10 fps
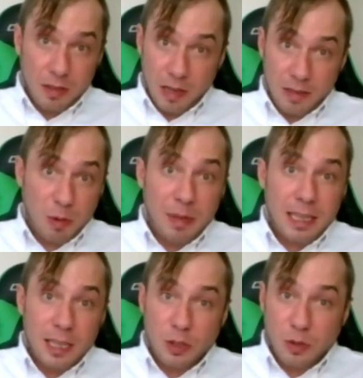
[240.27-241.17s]
and
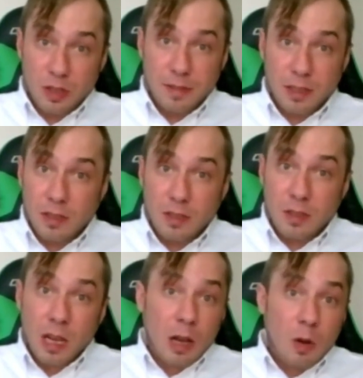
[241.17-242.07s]
remediation services.
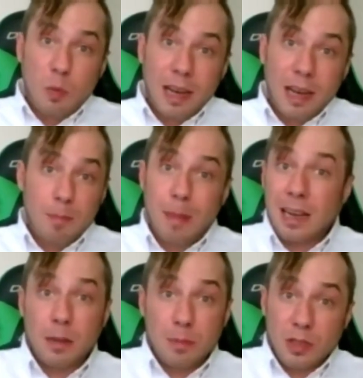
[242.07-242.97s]
We have a
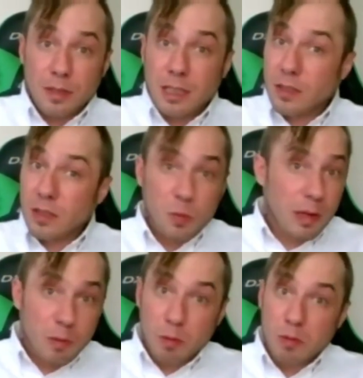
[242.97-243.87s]
backup service. We
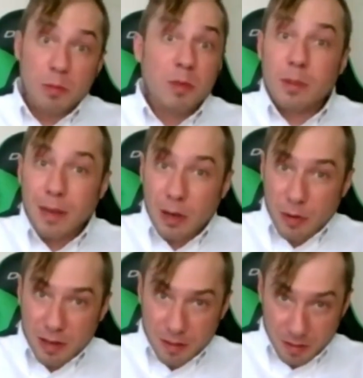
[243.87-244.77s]
will remove the
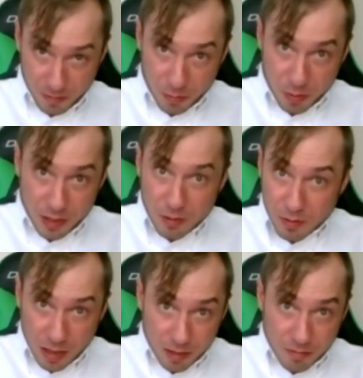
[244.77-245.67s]
malware for you
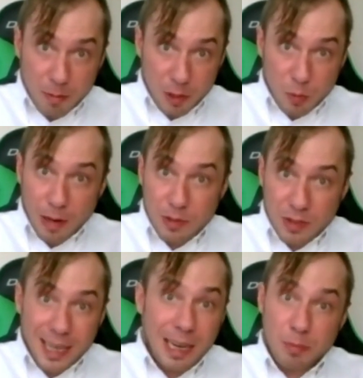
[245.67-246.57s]
from your
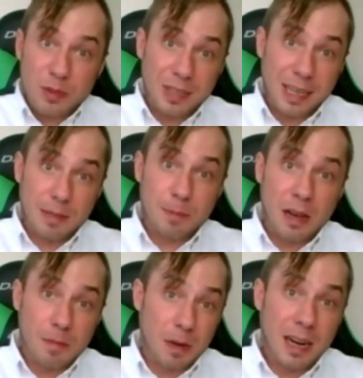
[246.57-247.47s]
website and protect it
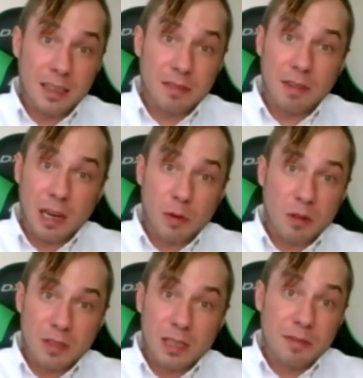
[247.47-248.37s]
behind the firewall
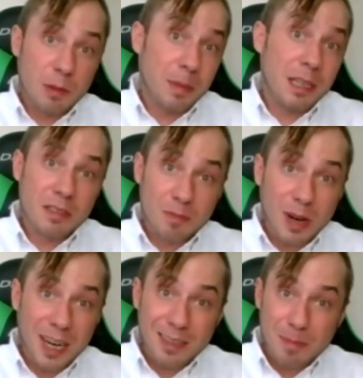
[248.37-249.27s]
to give you peace of
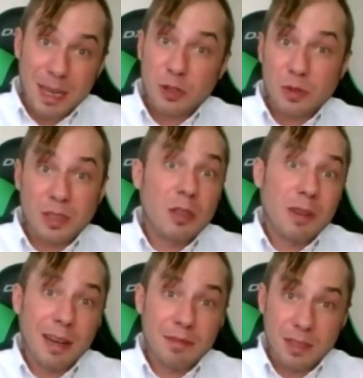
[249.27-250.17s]
mind and make sure you don't
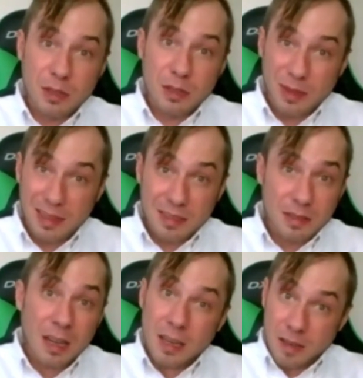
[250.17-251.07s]
have to deal with this,
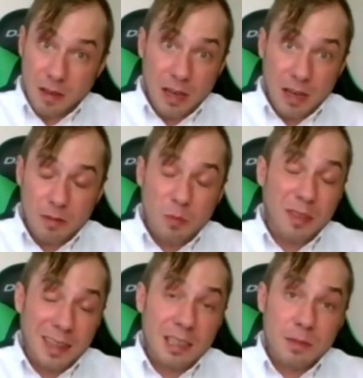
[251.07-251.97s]
with
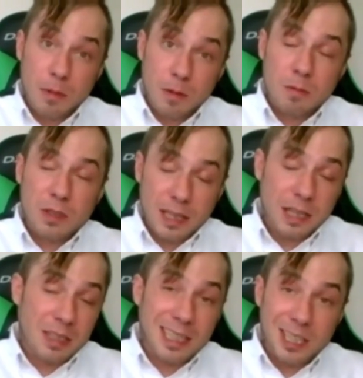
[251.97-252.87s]
these
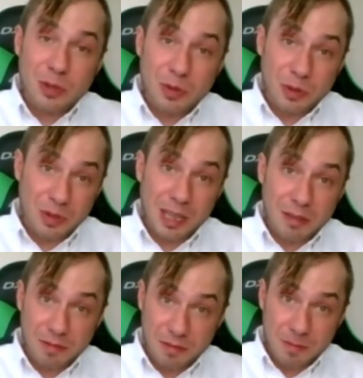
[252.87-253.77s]
security issues yourself.
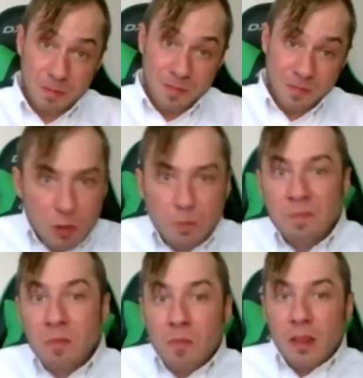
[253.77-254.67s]

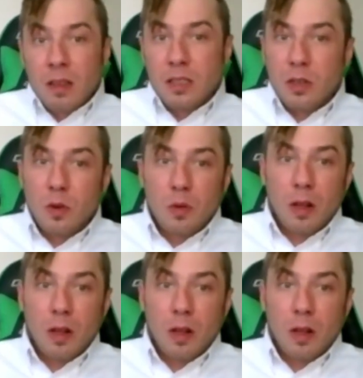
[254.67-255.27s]
You'll